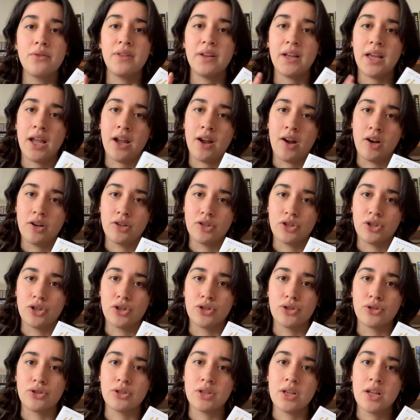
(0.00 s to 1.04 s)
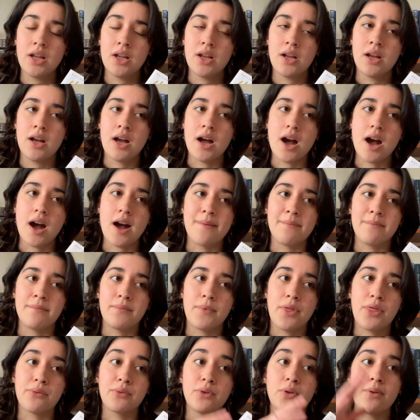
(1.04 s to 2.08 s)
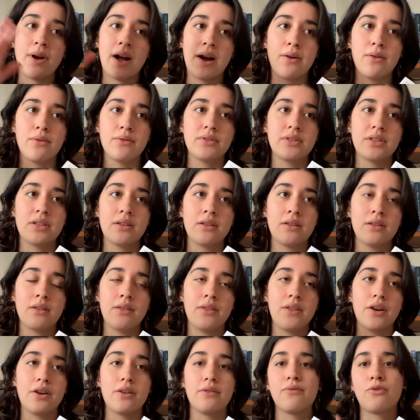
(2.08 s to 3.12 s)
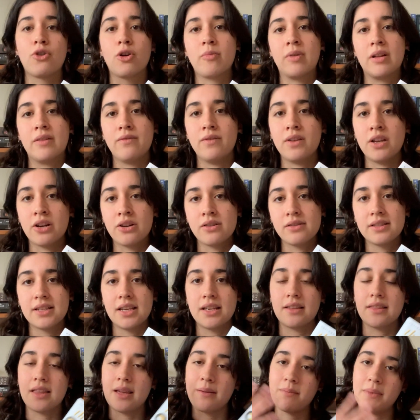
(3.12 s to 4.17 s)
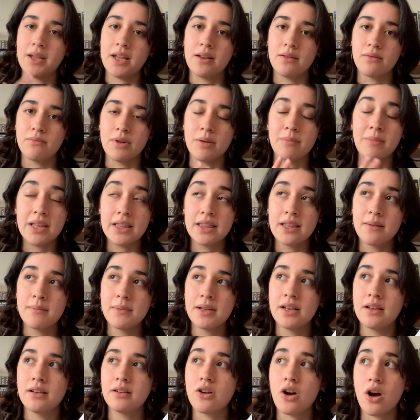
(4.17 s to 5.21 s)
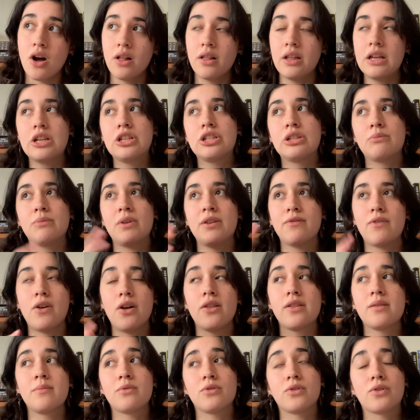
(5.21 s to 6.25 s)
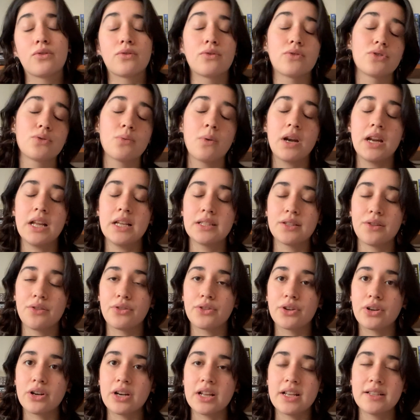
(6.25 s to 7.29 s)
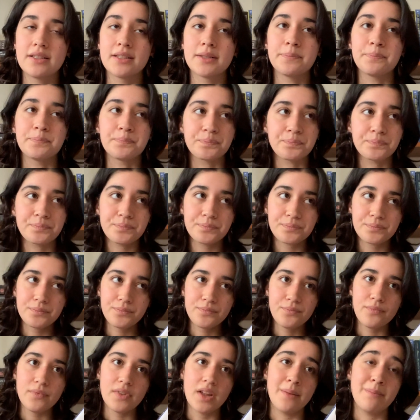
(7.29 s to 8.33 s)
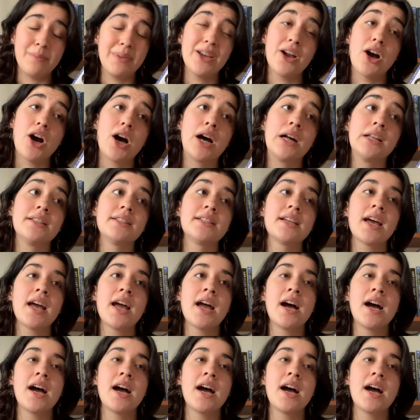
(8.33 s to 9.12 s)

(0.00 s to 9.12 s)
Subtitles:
the characters throughout their formative years. Like, we meet them in college, and we follow them throughout their 20s and 30s and beyond.